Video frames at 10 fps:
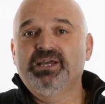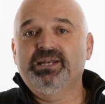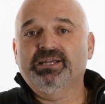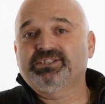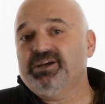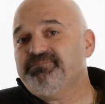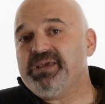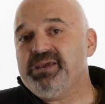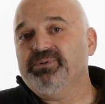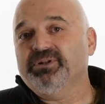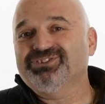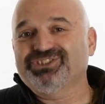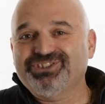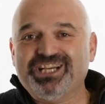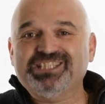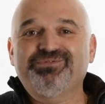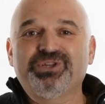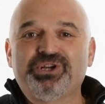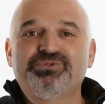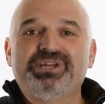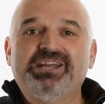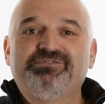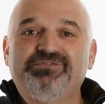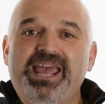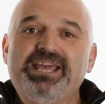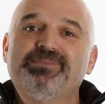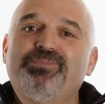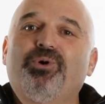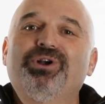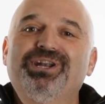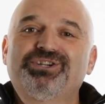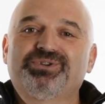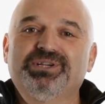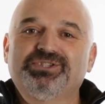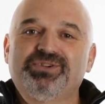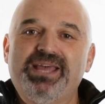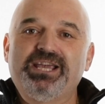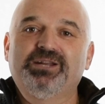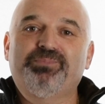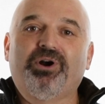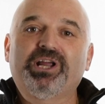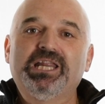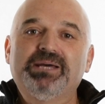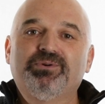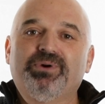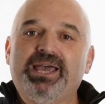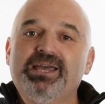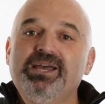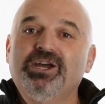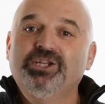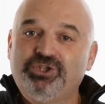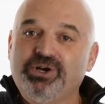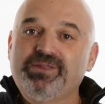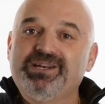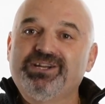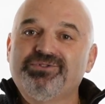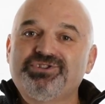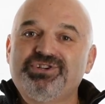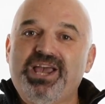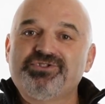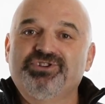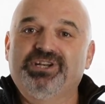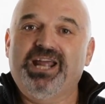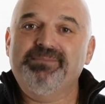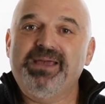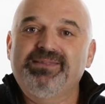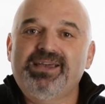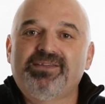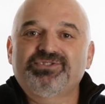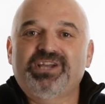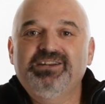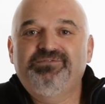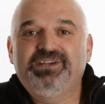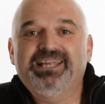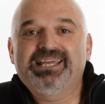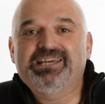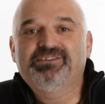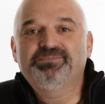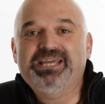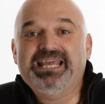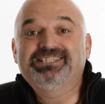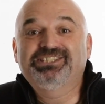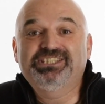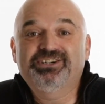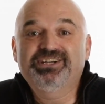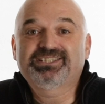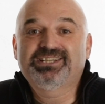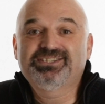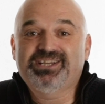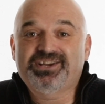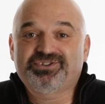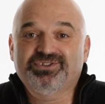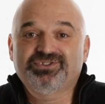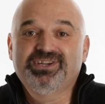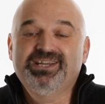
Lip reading: Now, some people successfully create fake important interests so they could bargain them away during the negotiation and make the other side feel like they've obtained serious concessions.